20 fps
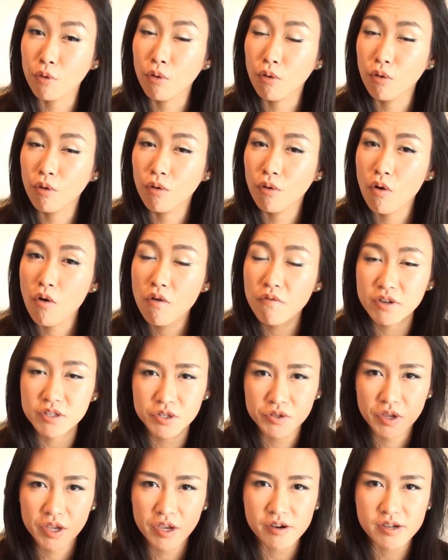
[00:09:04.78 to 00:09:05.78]
for over
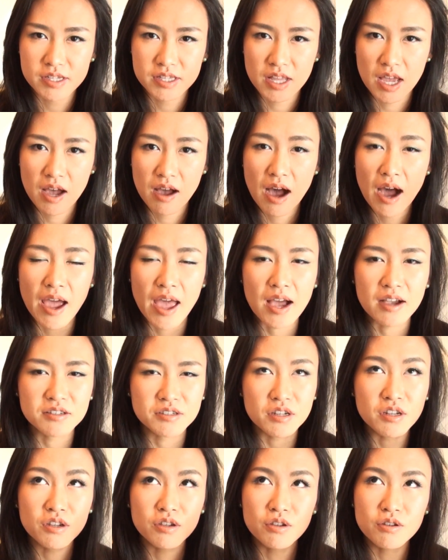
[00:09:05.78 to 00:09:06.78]
2 years now. I
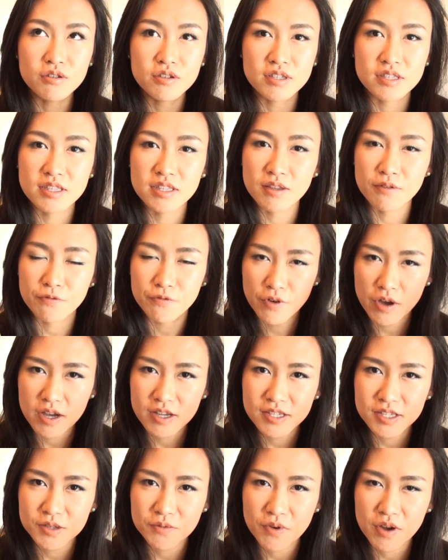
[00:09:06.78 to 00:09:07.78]
actually used the
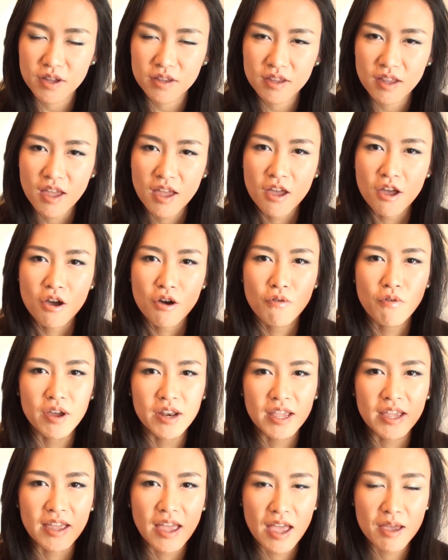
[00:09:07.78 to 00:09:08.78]
first one when
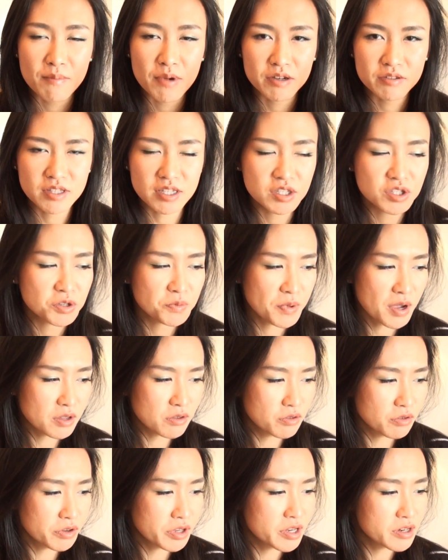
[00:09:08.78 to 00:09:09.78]
it came out in
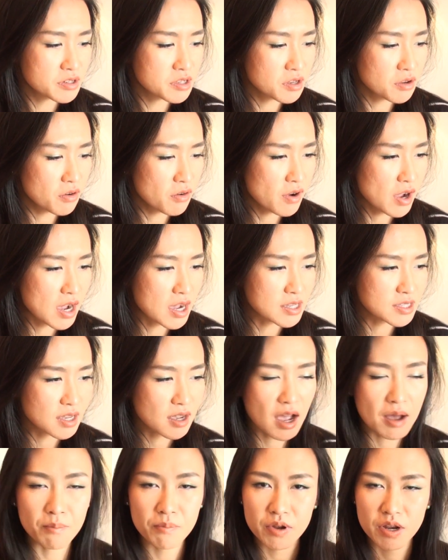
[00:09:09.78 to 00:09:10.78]
Japan 2 years ago as a
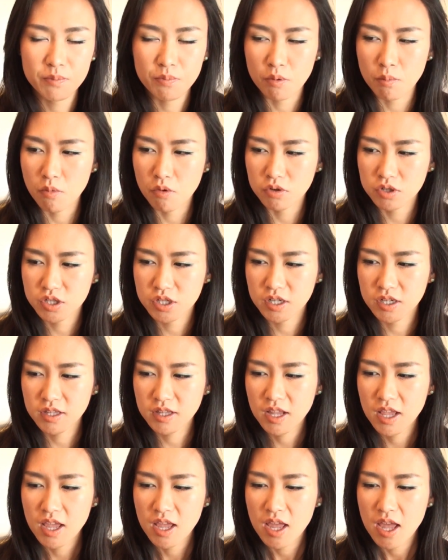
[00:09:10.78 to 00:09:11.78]
company promotion,
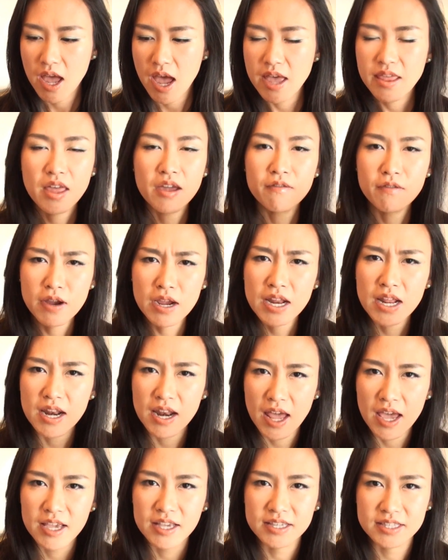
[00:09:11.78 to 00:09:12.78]
and I really
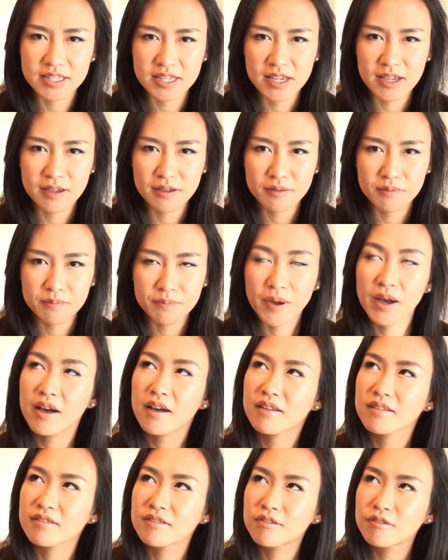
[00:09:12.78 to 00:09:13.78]
liked it. But
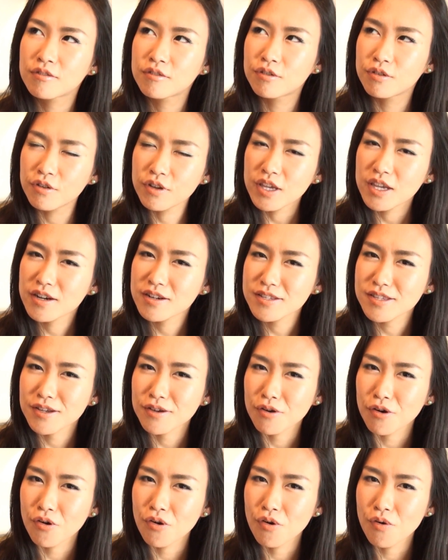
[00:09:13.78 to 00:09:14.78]
2 years
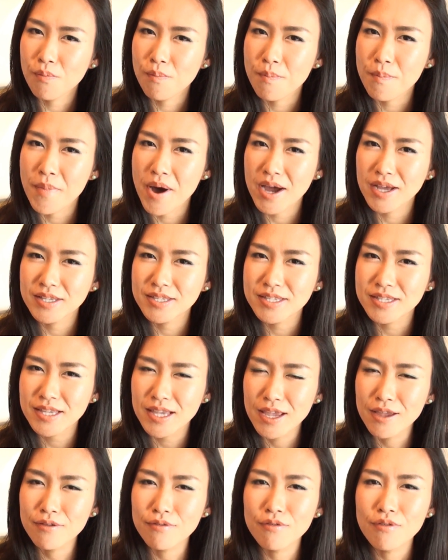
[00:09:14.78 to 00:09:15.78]
ago, my
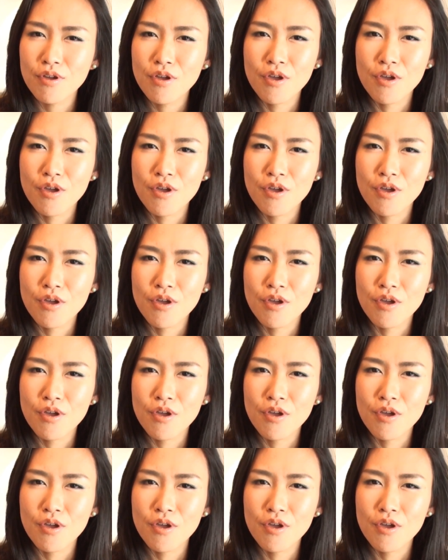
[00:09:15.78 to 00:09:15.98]
skin